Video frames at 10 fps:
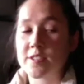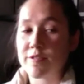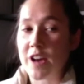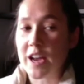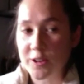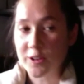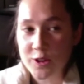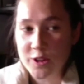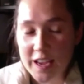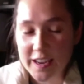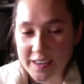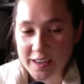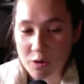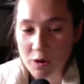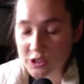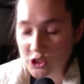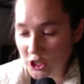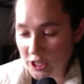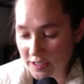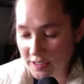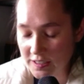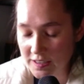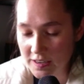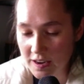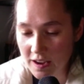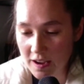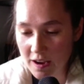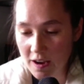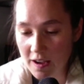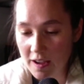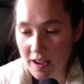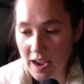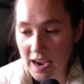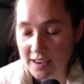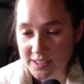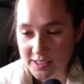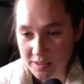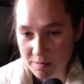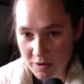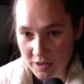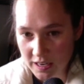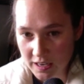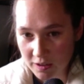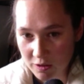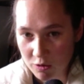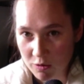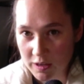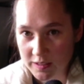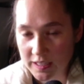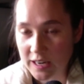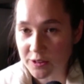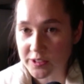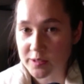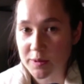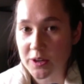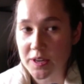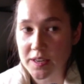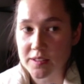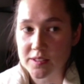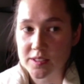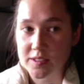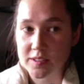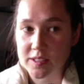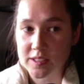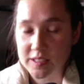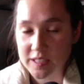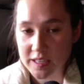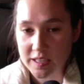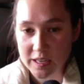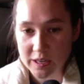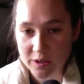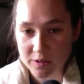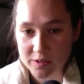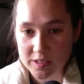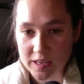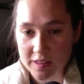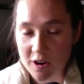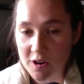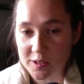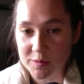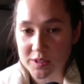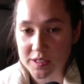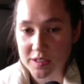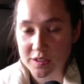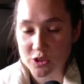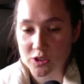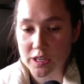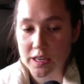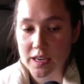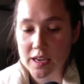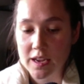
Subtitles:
a final ending question, as somebody who has now experienced 16 years in the hospice industry,